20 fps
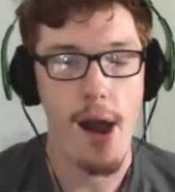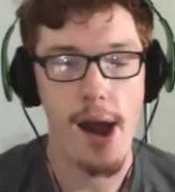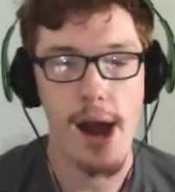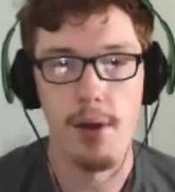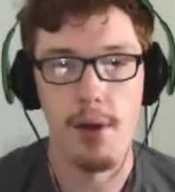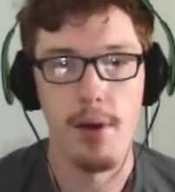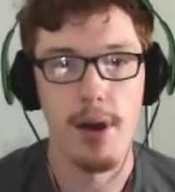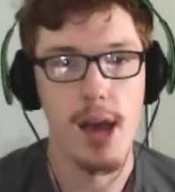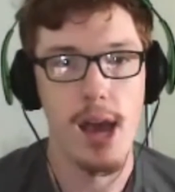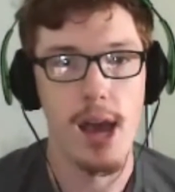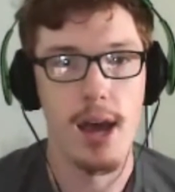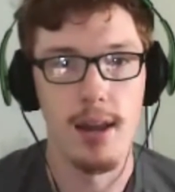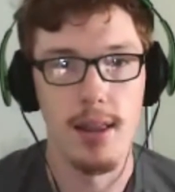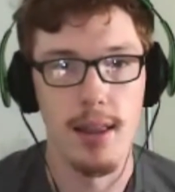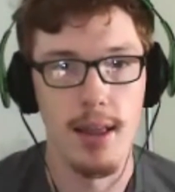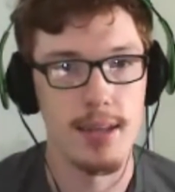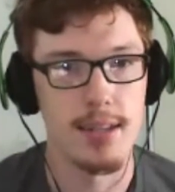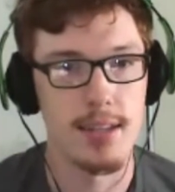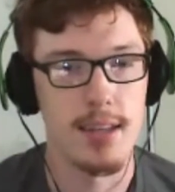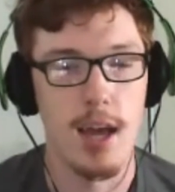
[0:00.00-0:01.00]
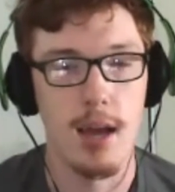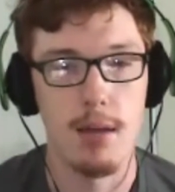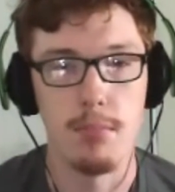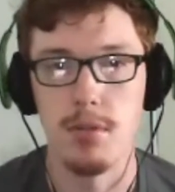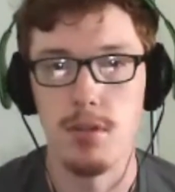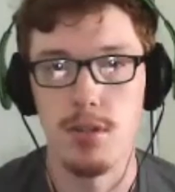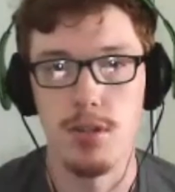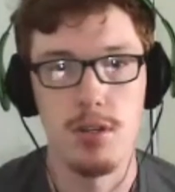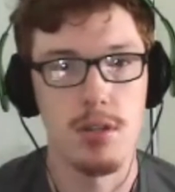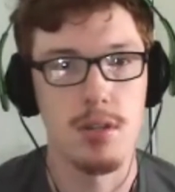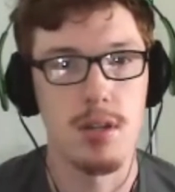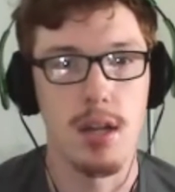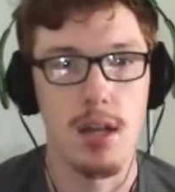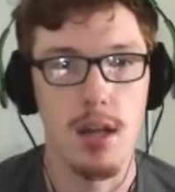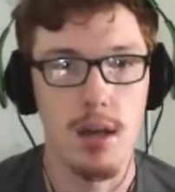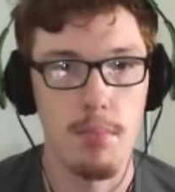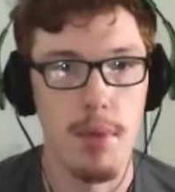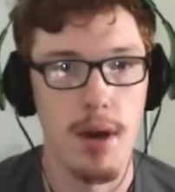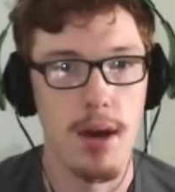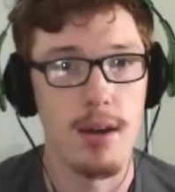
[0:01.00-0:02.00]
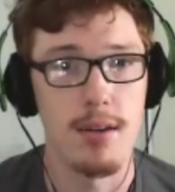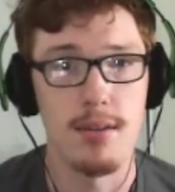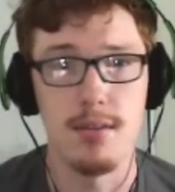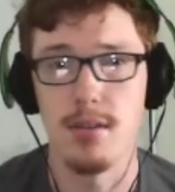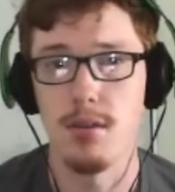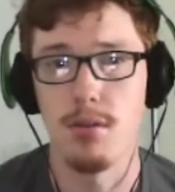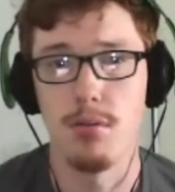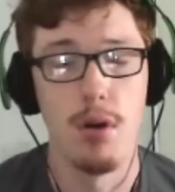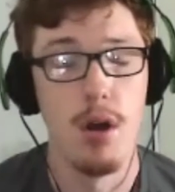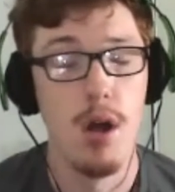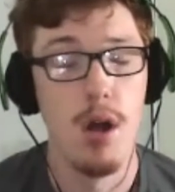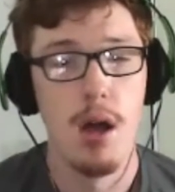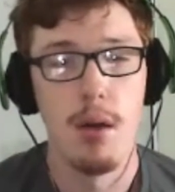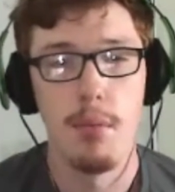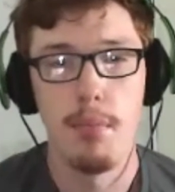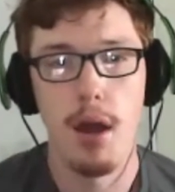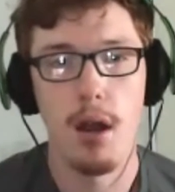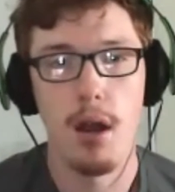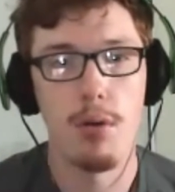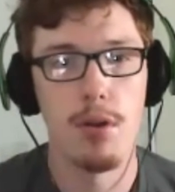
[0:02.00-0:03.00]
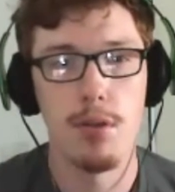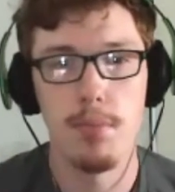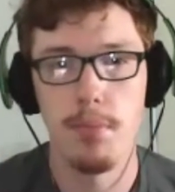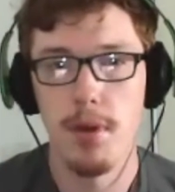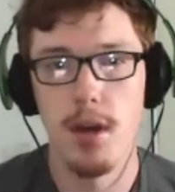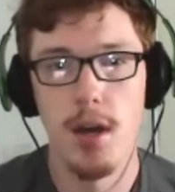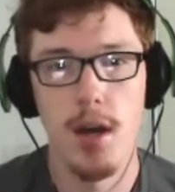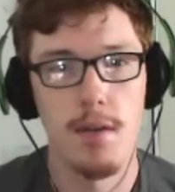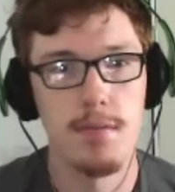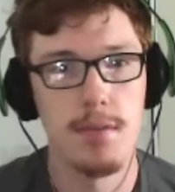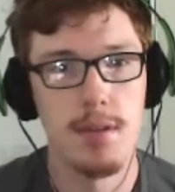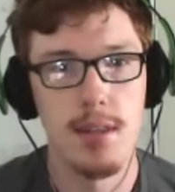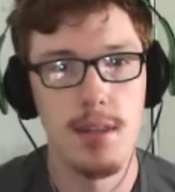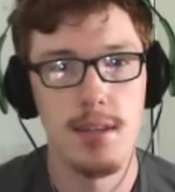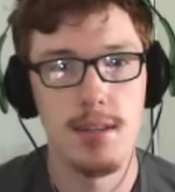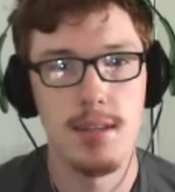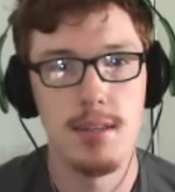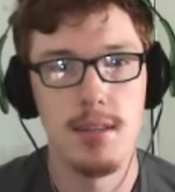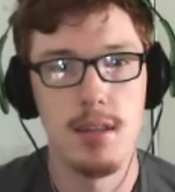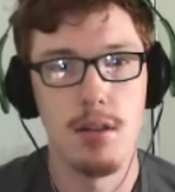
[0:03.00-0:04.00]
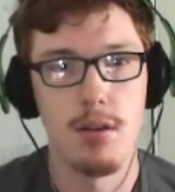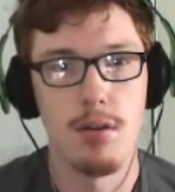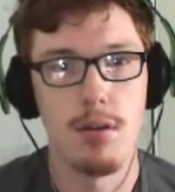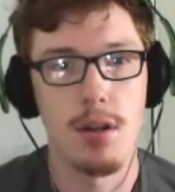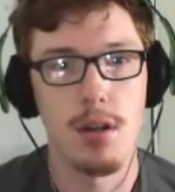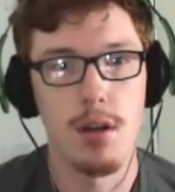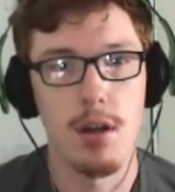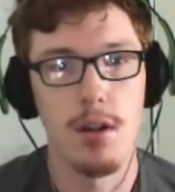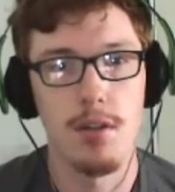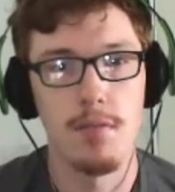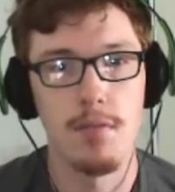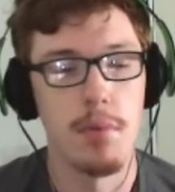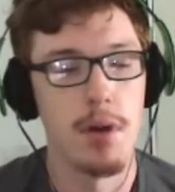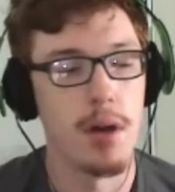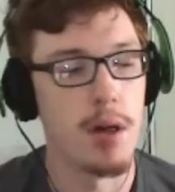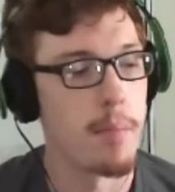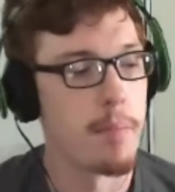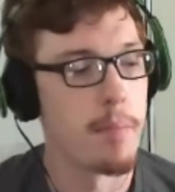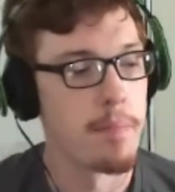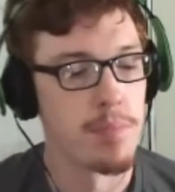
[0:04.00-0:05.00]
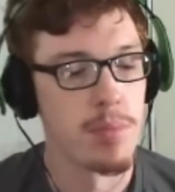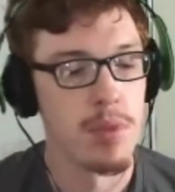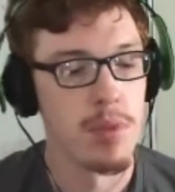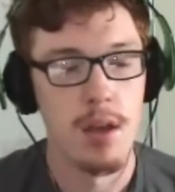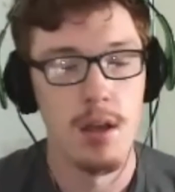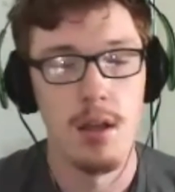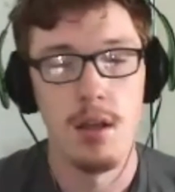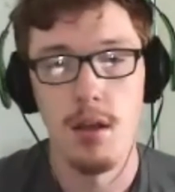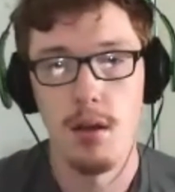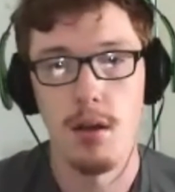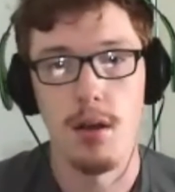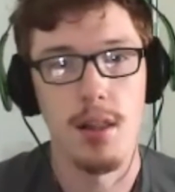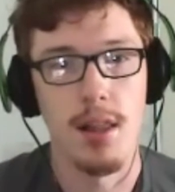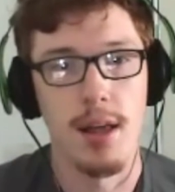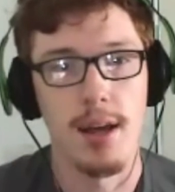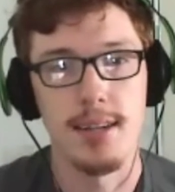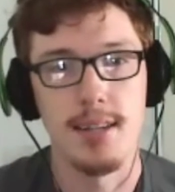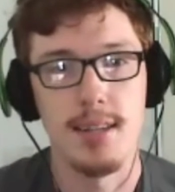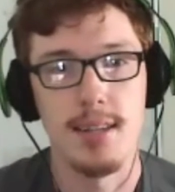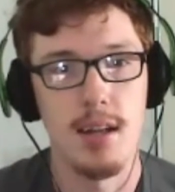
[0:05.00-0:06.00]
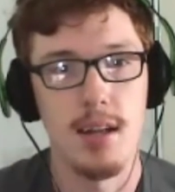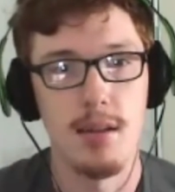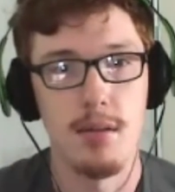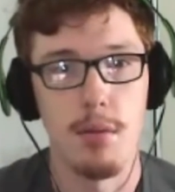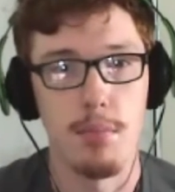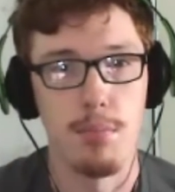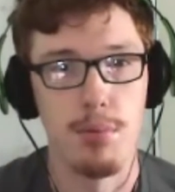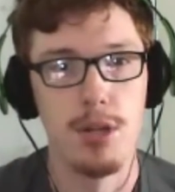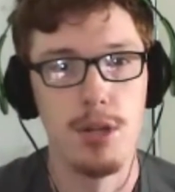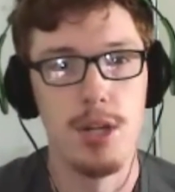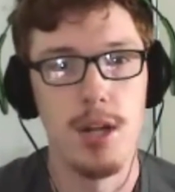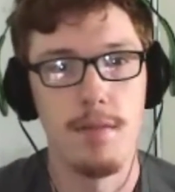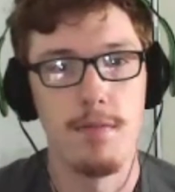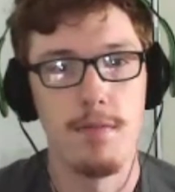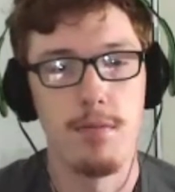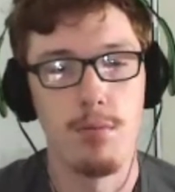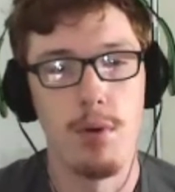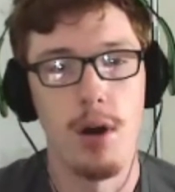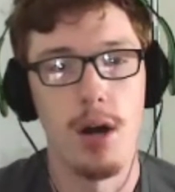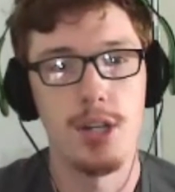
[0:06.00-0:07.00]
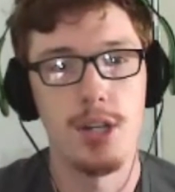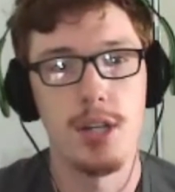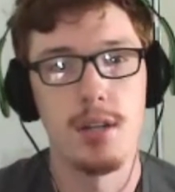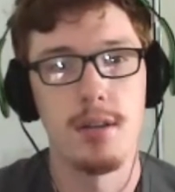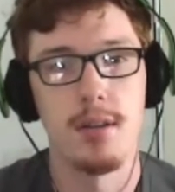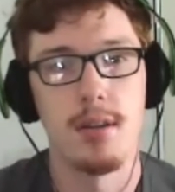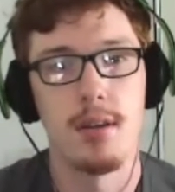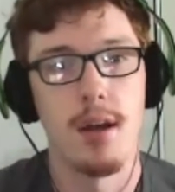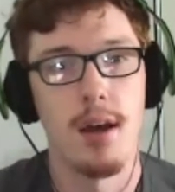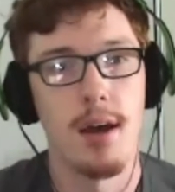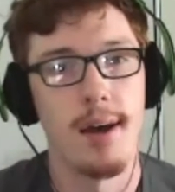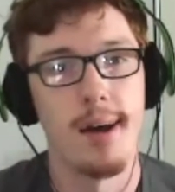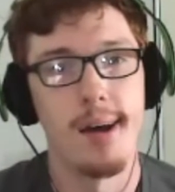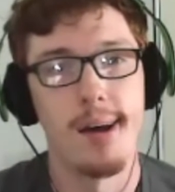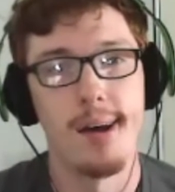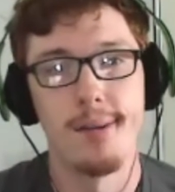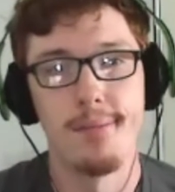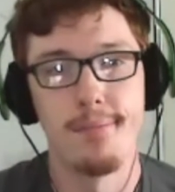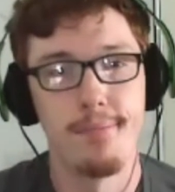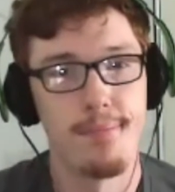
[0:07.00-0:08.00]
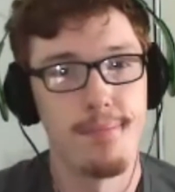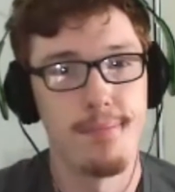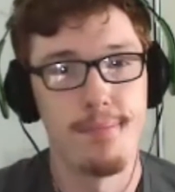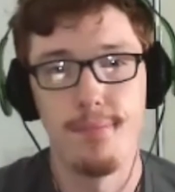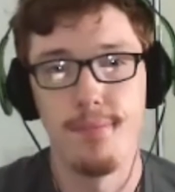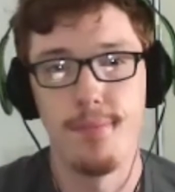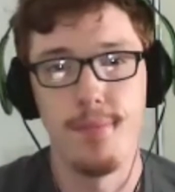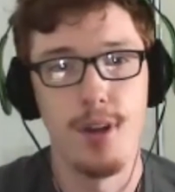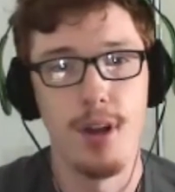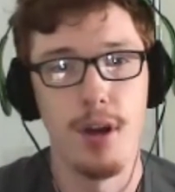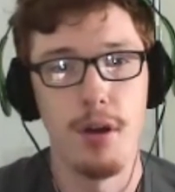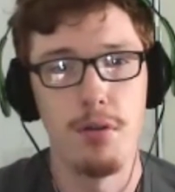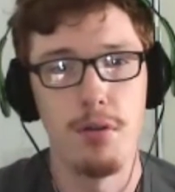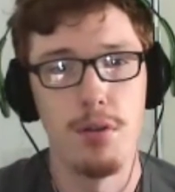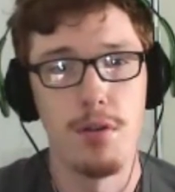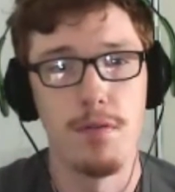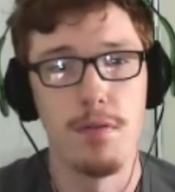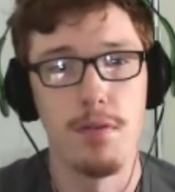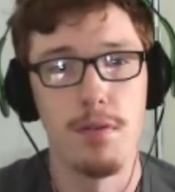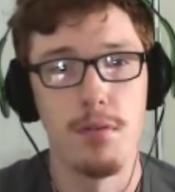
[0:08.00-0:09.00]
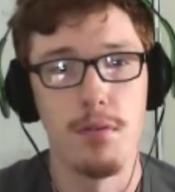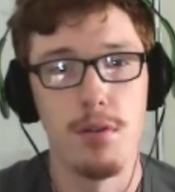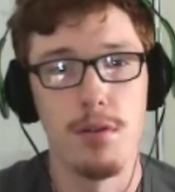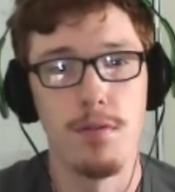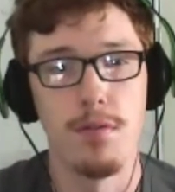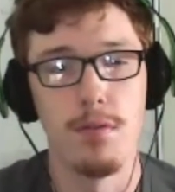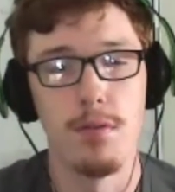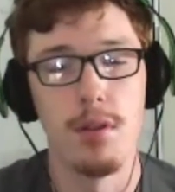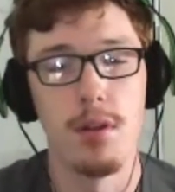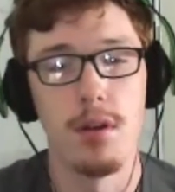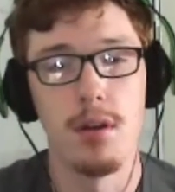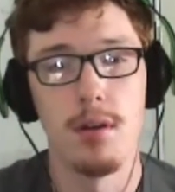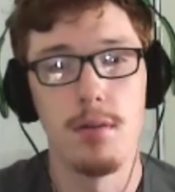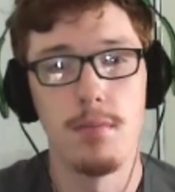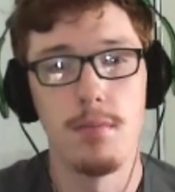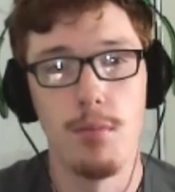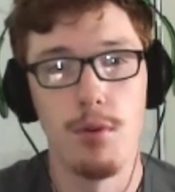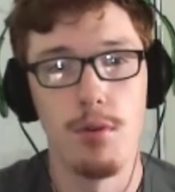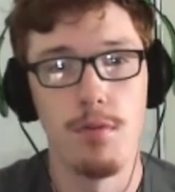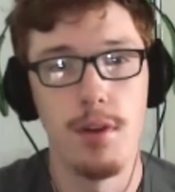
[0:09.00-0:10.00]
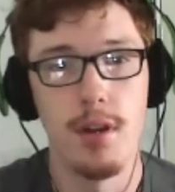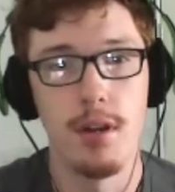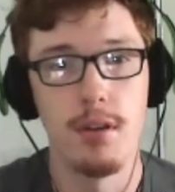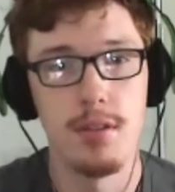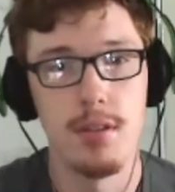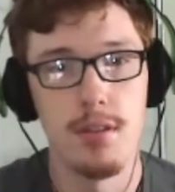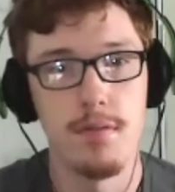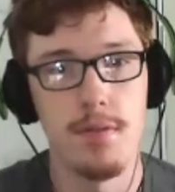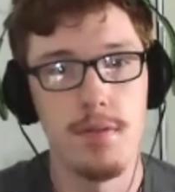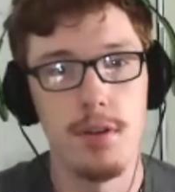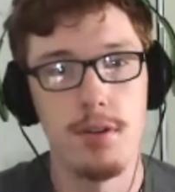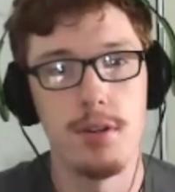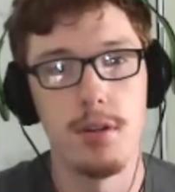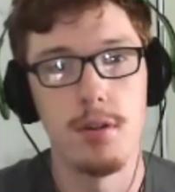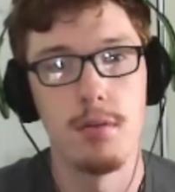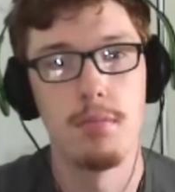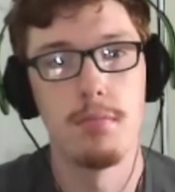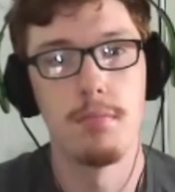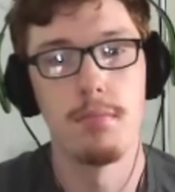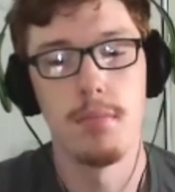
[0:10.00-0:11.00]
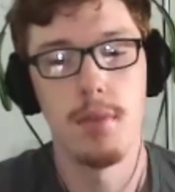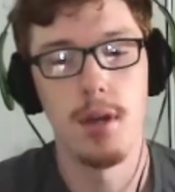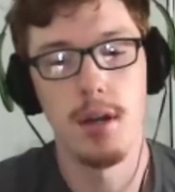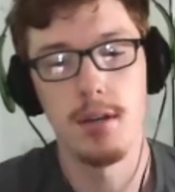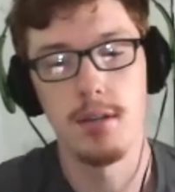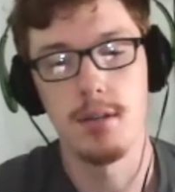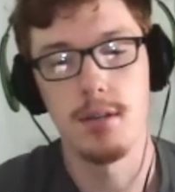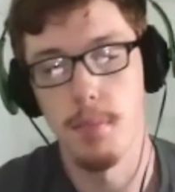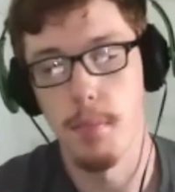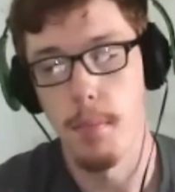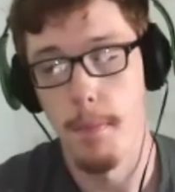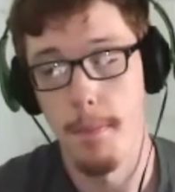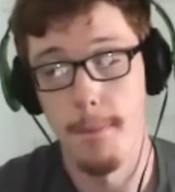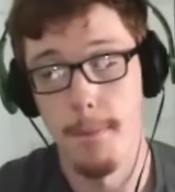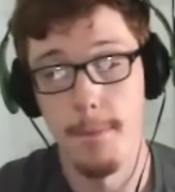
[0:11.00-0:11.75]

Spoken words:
how I analyze games is just going to get better. So bear with me. Obviously, this is the learning curve, but like I said, appreciate you for watching. Look for the more videos in the future. Thanks.